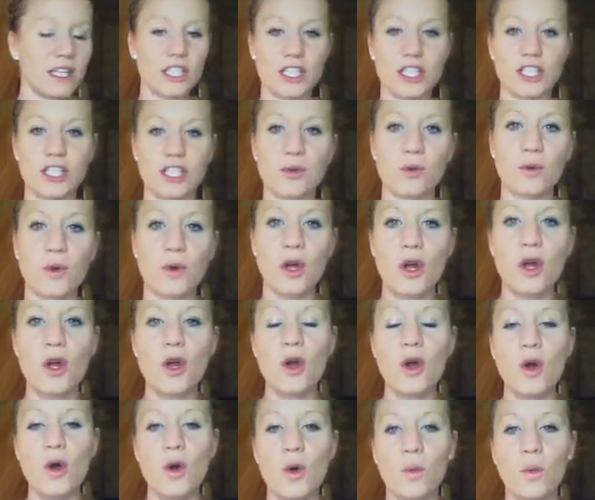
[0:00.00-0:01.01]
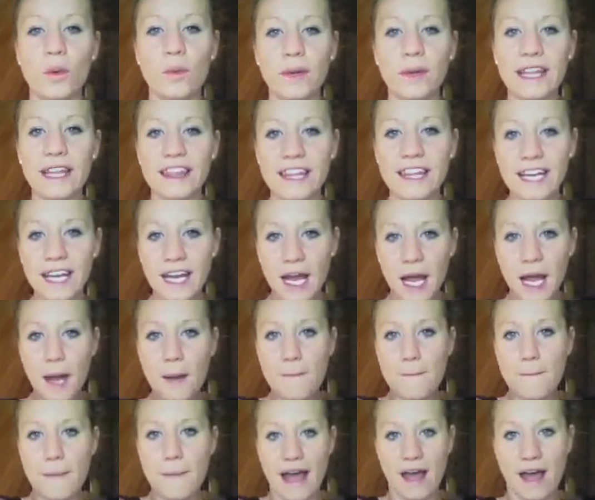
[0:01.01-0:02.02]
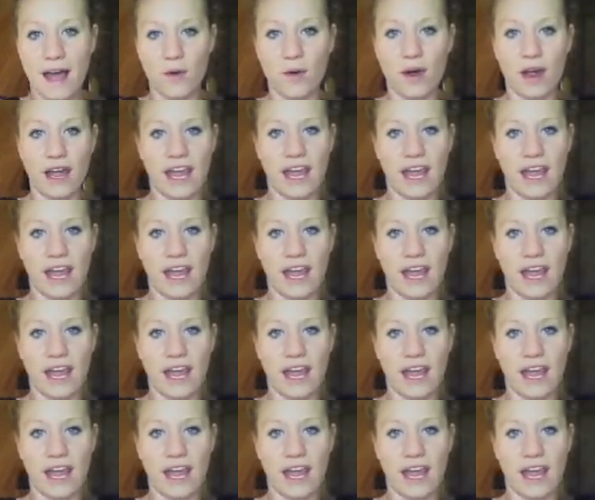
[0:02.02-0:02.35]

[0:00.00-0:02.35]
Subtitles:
So when we think about